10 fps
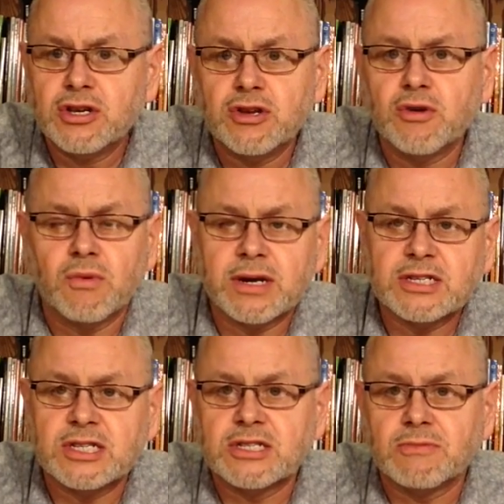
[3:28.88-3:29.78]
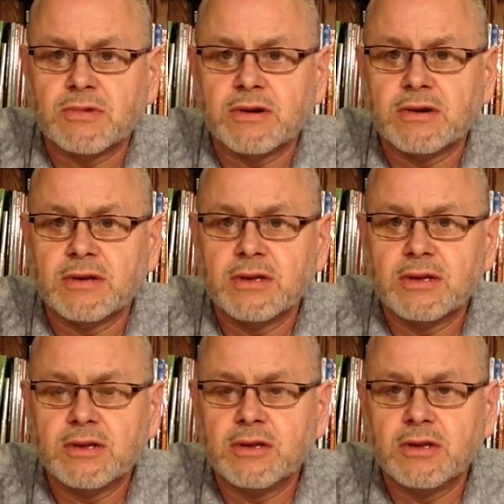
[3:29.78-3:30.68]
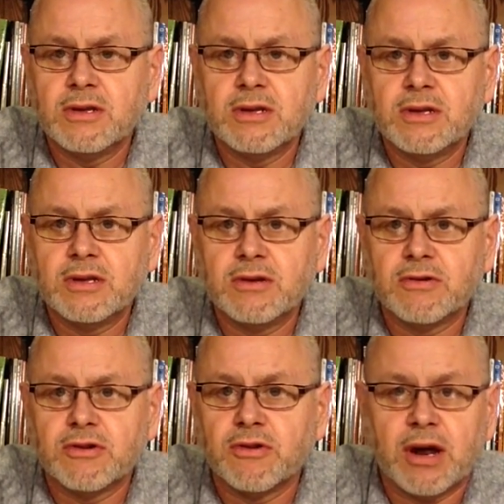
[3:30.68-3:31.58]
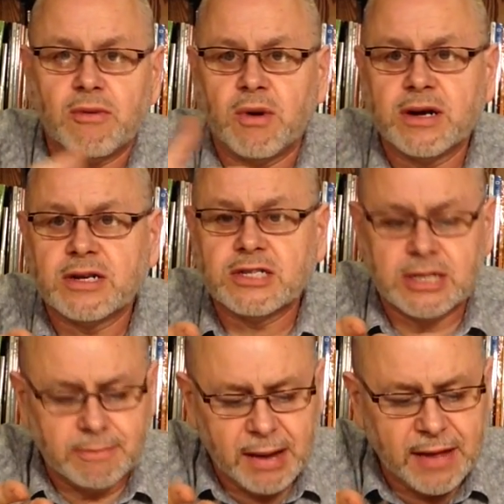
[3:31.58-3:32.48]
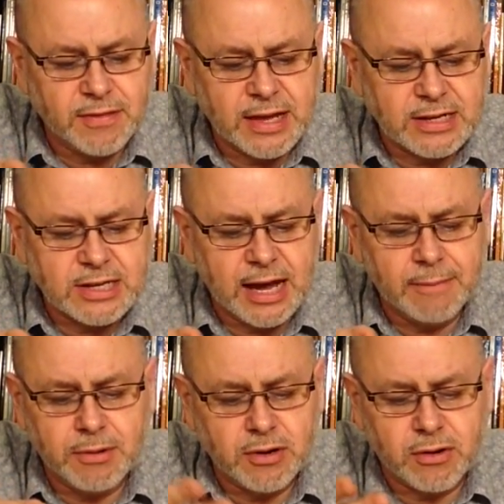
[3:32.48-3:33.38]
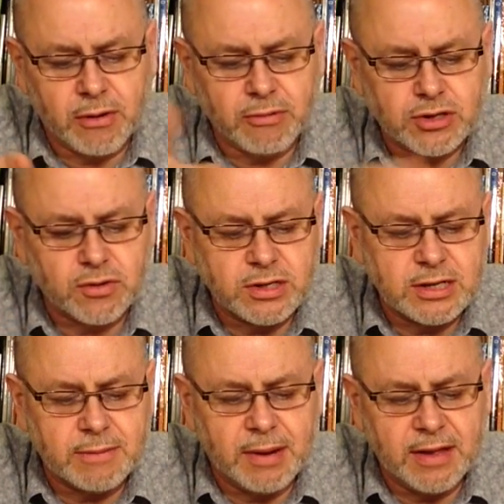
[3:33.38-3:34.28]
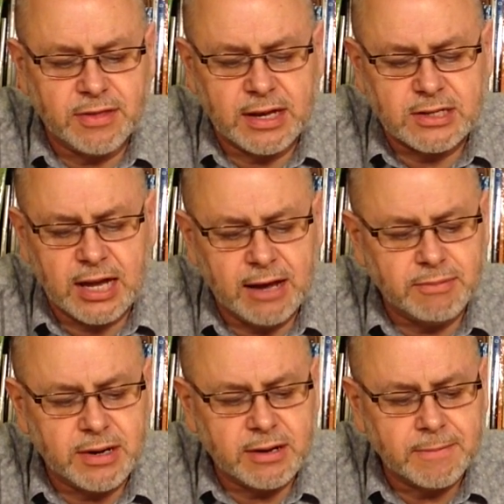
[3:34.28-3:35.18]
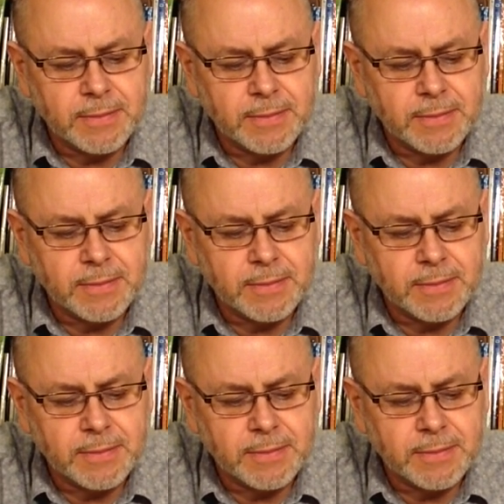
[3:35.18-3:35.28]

you don't want to see someone, you're not wanting to see bad things happen. You're not rejoicing at bad things happening.